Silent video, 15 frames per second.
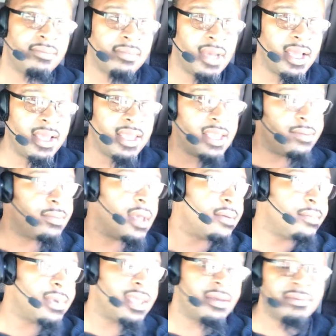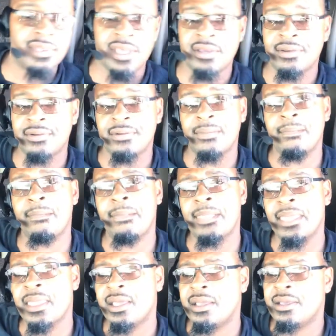My email be up there,
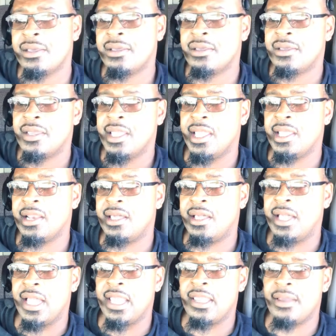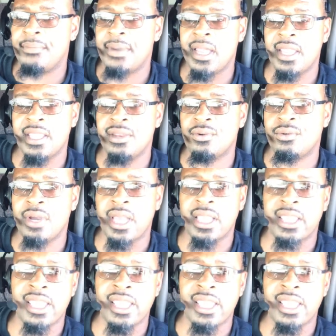and I help out any way I